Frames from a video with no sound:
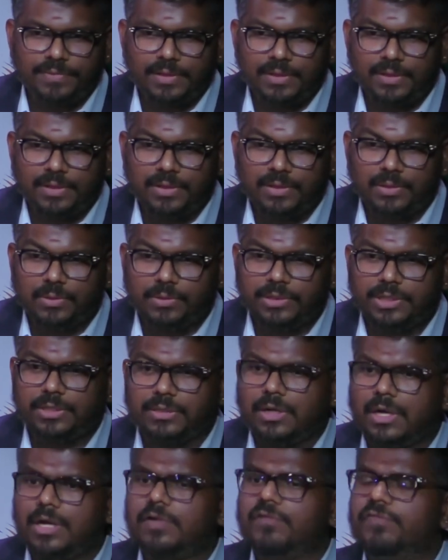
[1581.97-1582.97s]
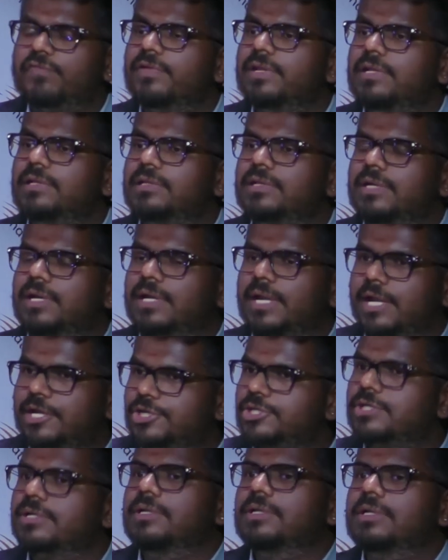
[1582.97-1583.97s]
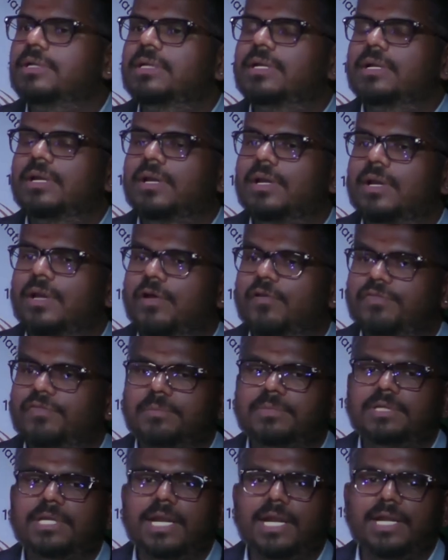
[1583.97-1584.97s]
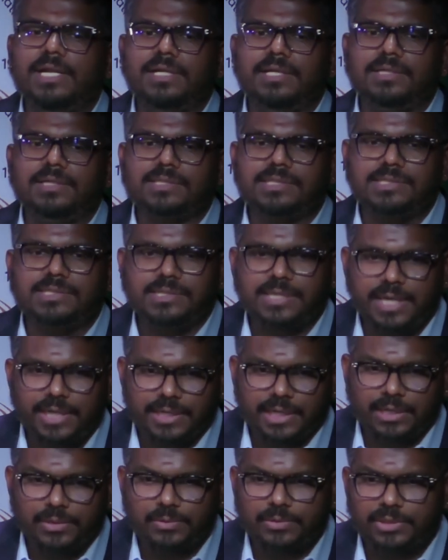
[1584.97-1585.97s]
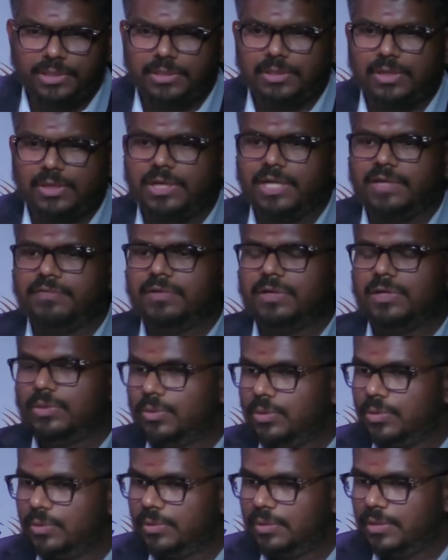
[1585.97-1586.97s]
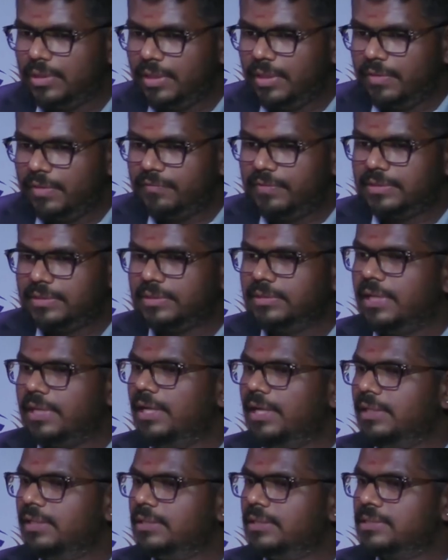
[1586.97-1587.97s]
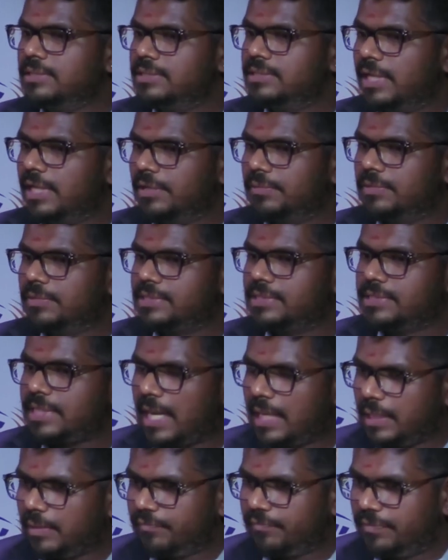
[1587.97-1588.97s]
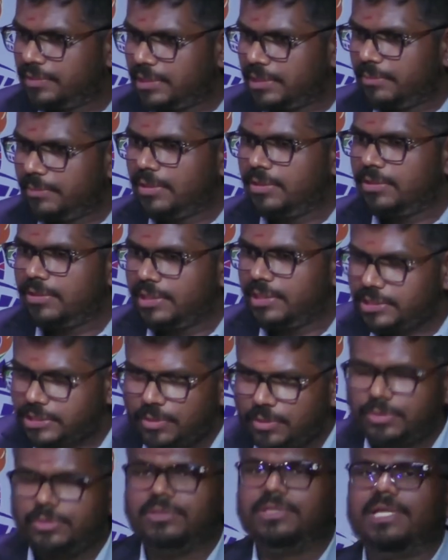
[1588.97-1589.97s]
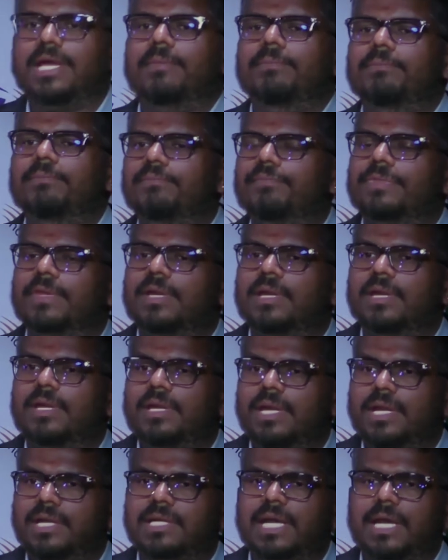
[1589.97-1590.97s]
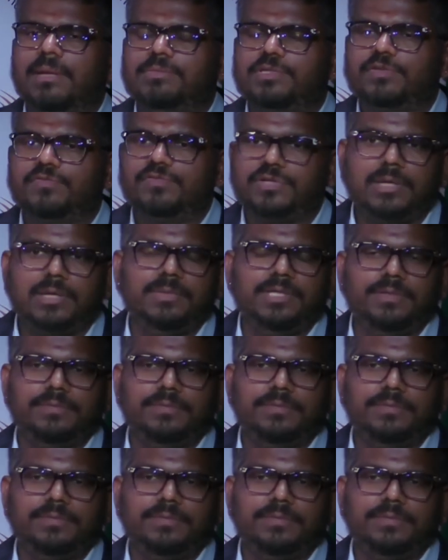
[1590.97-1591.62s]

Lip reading: who did not feel the connection from the Indian state and who did not ever know whether the Indian state would stand up for them and reach out to them in times of trouble.